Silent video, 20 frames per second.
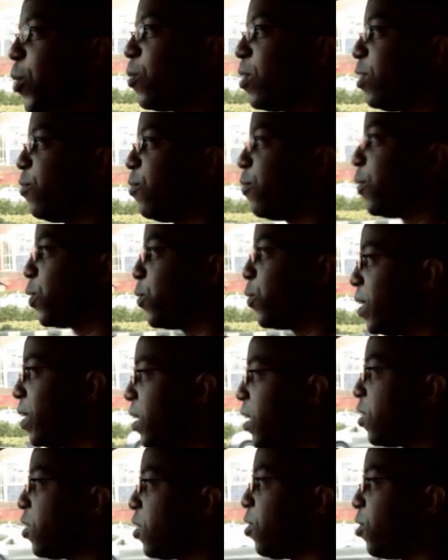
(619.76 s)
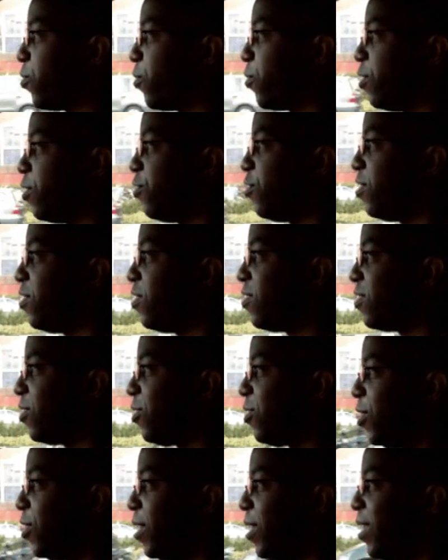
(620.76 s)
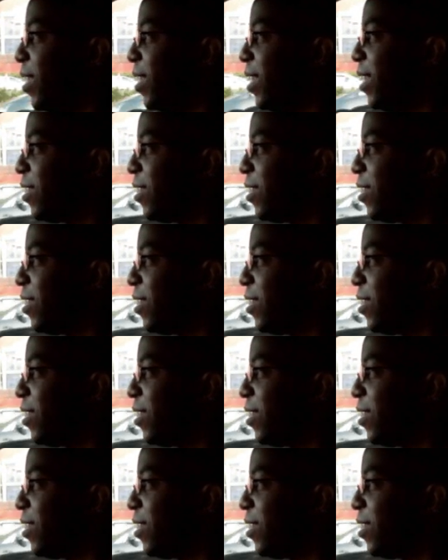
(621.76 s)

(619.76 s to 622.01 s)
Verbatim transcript: or anything, or any car crashes. All right.